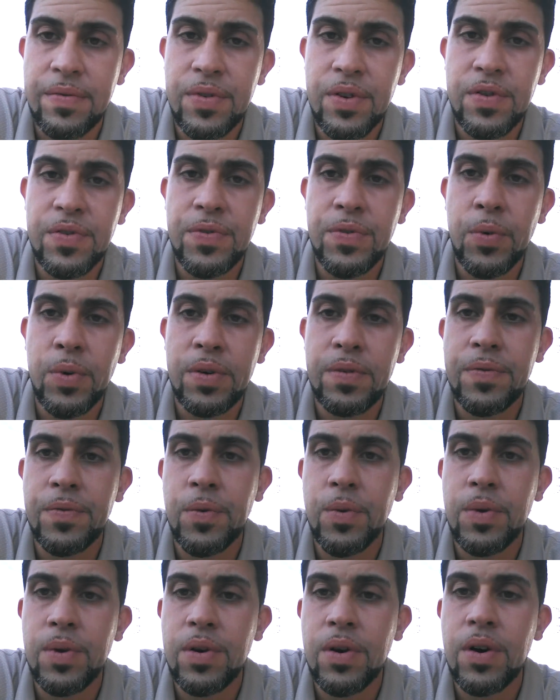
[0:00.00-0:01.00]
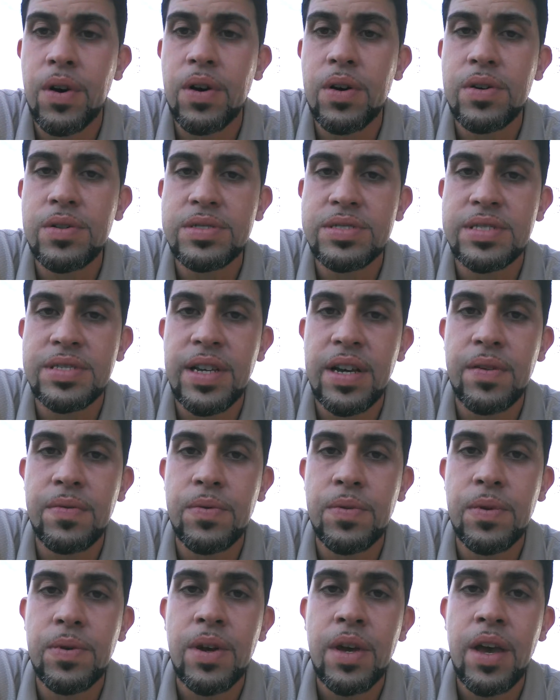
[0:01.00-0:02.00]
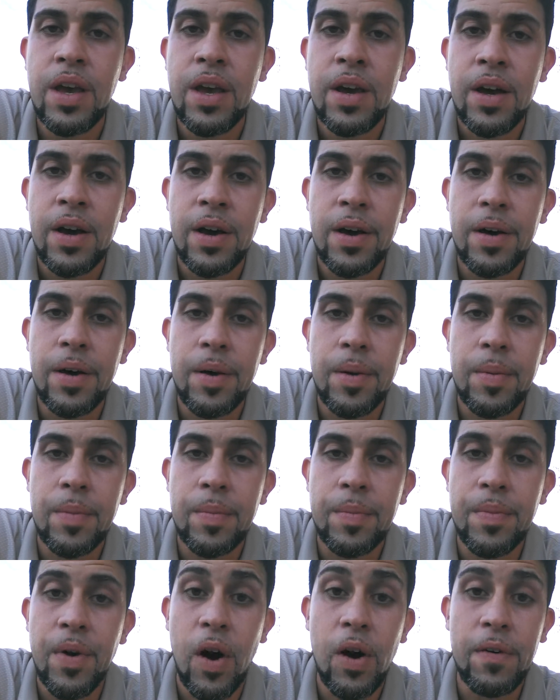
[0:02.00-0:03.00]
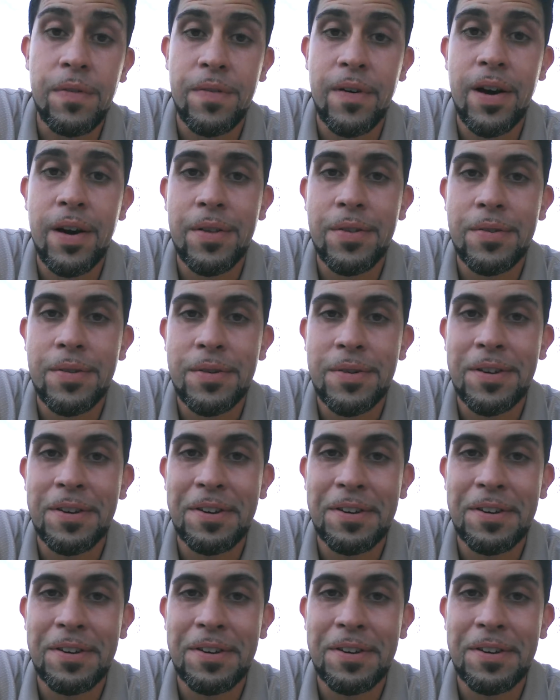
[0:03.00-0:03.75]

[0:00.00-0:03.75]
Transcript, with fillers: verse 44, calls the devil um, our Father.